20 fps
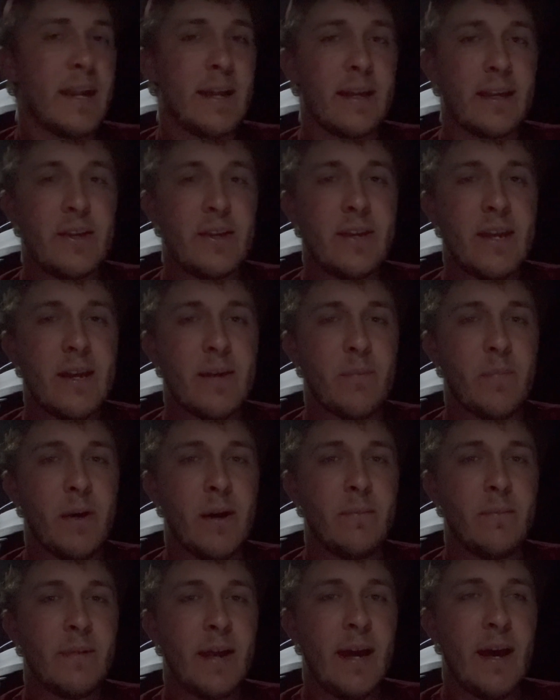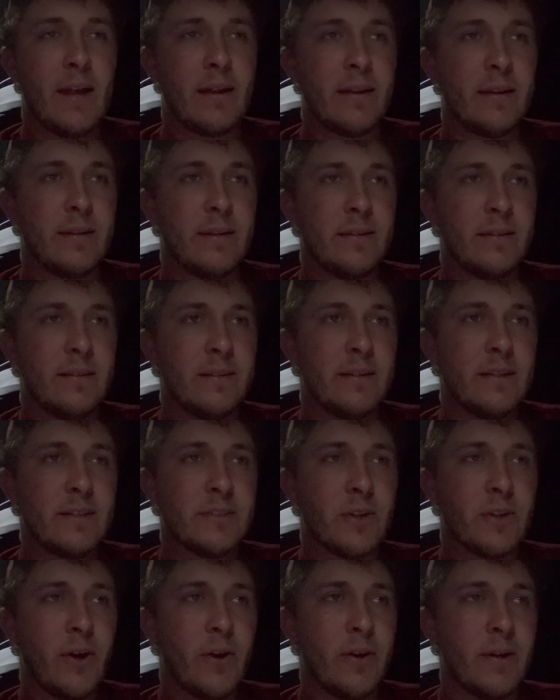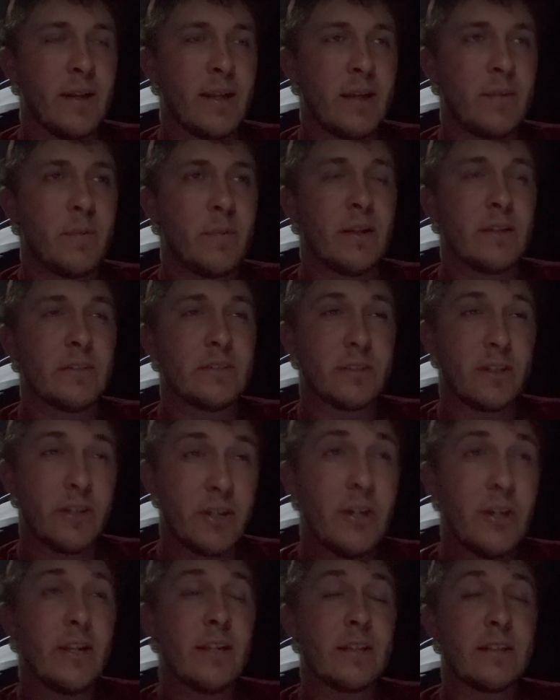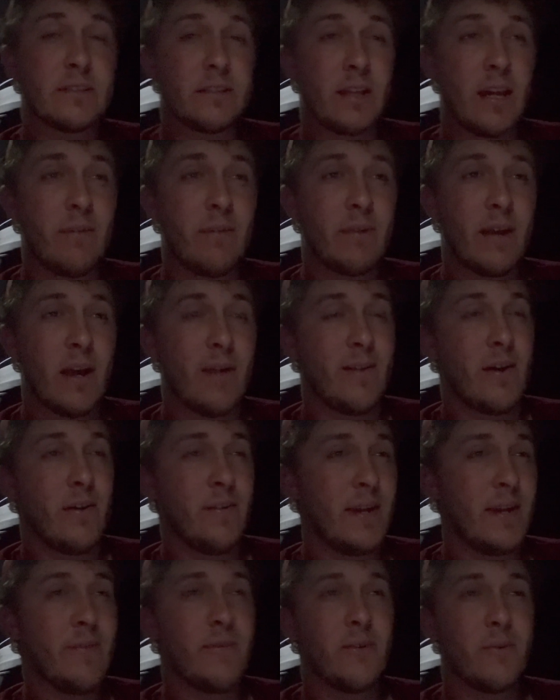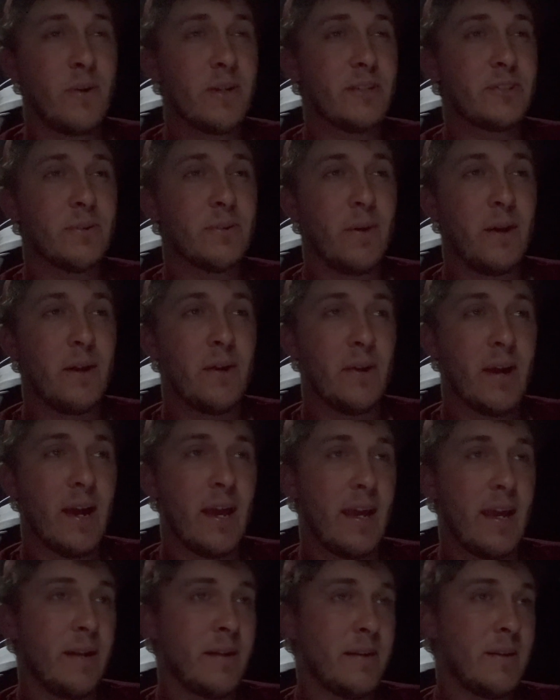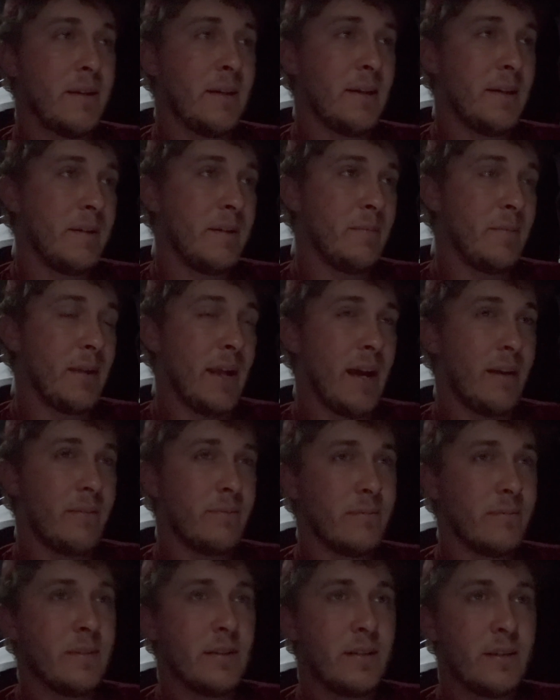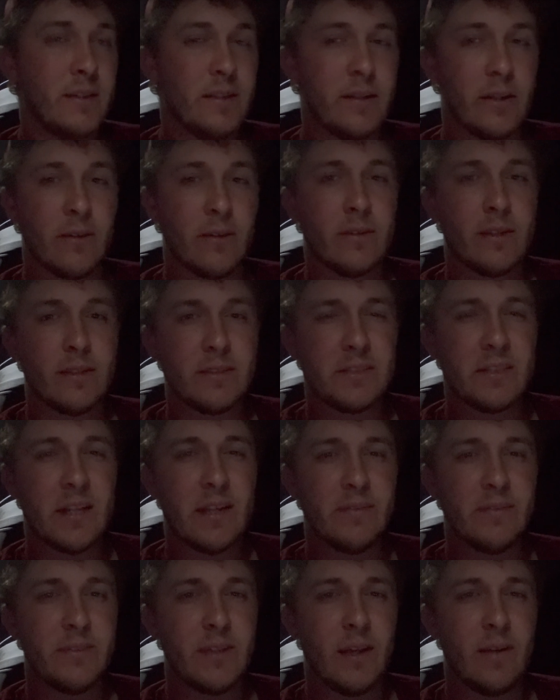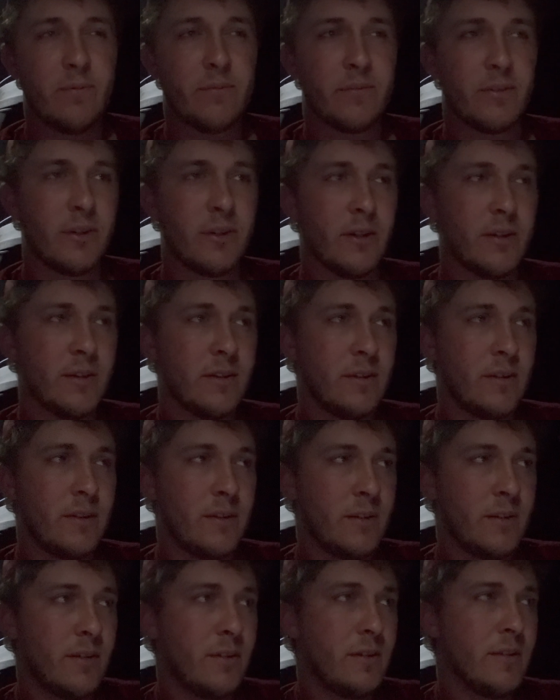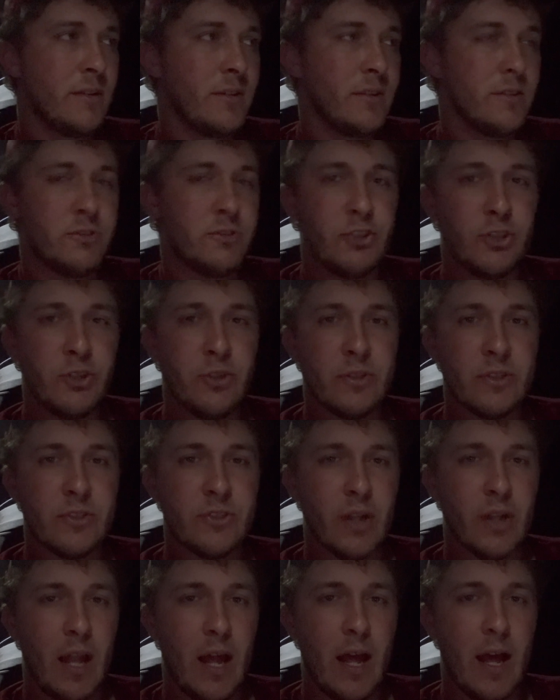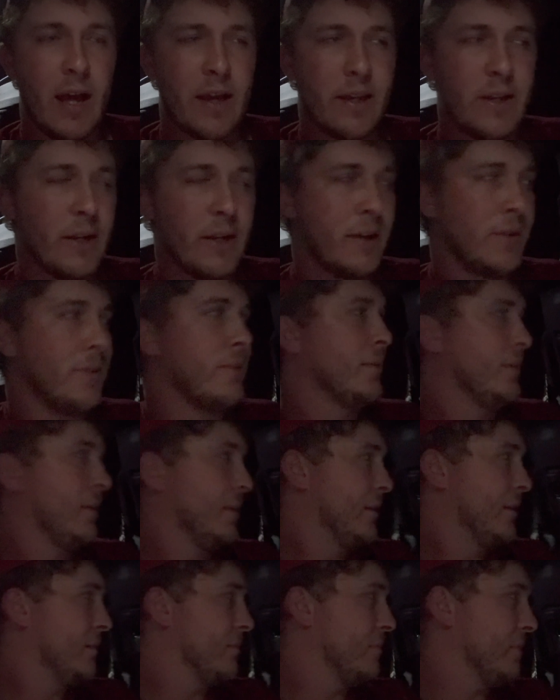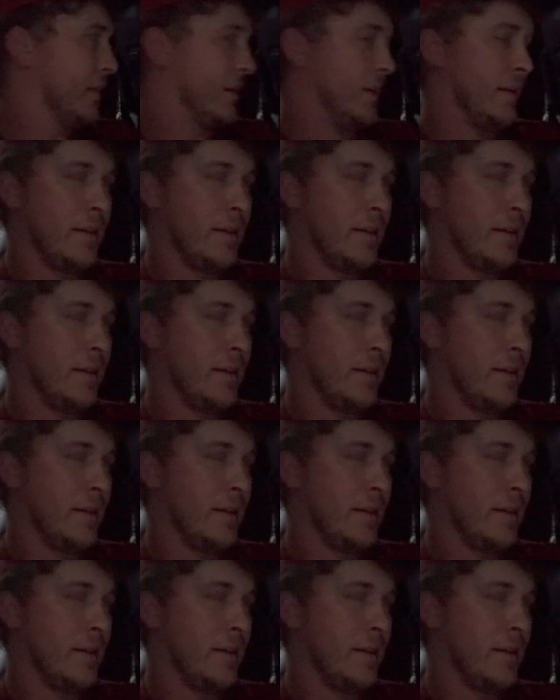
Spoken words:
you get bummed out and disheartening, but it's good at the same time. I'll never wish away rain, but let's save some for June and July, but